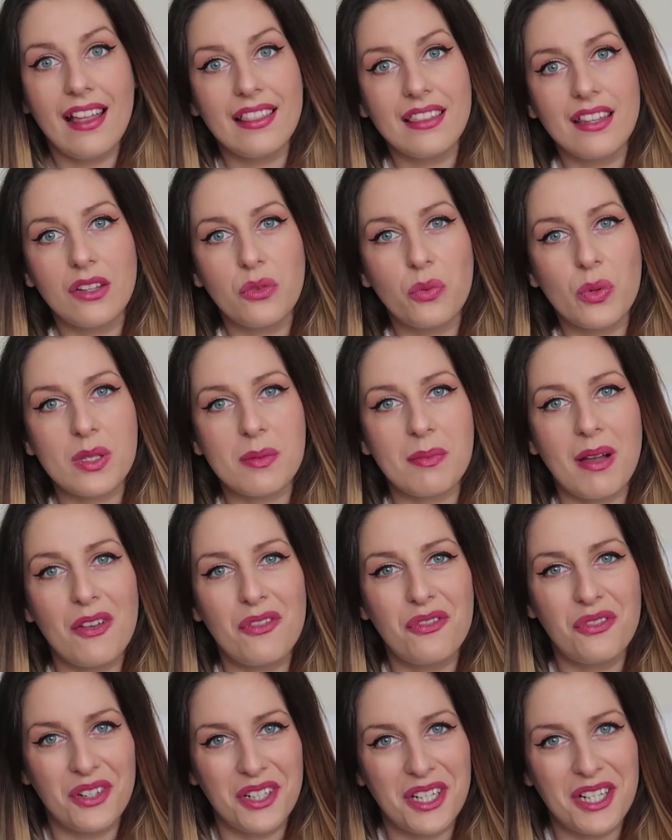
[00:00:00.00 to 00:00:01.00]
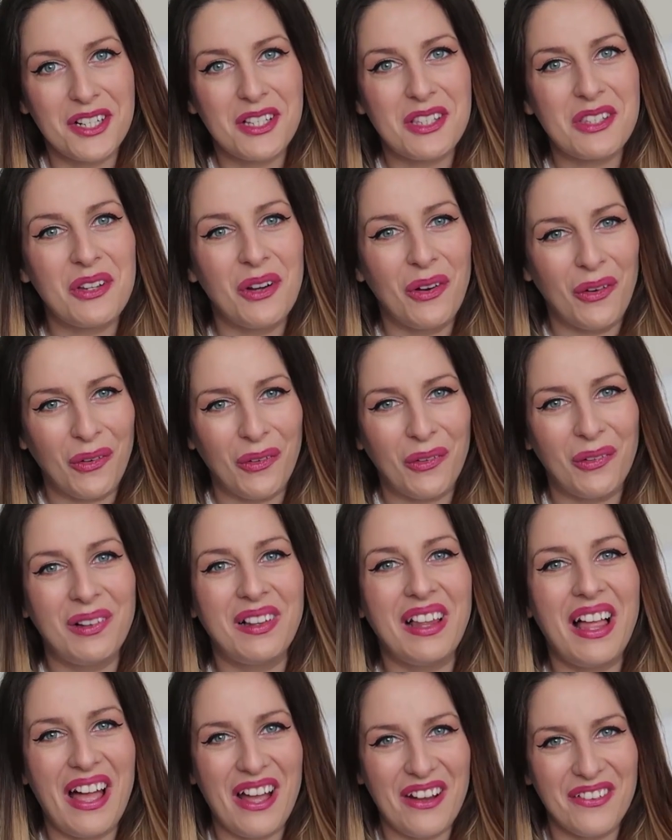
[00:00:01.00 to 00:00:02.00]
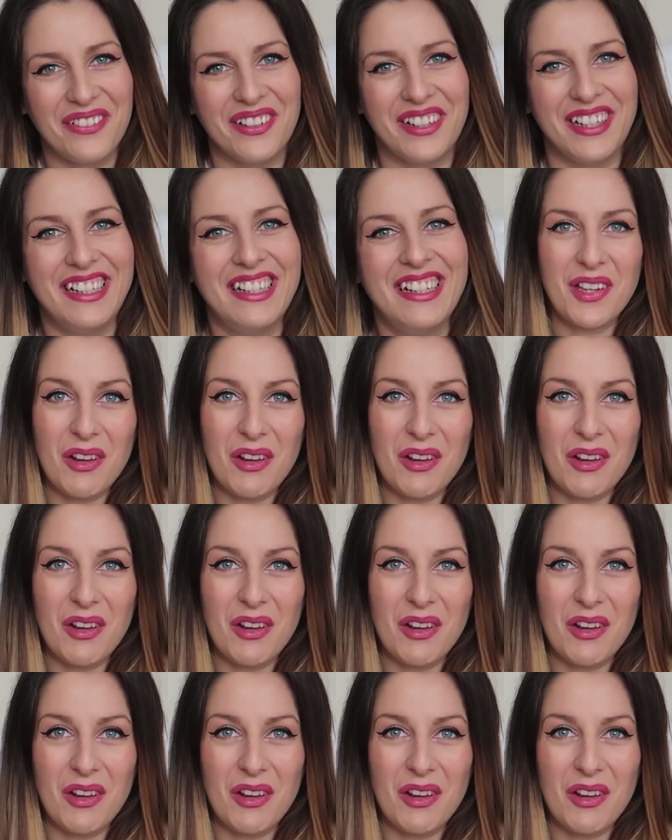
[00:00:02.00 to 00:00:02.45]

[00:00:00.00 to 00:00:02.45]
and it was my first haul ever. You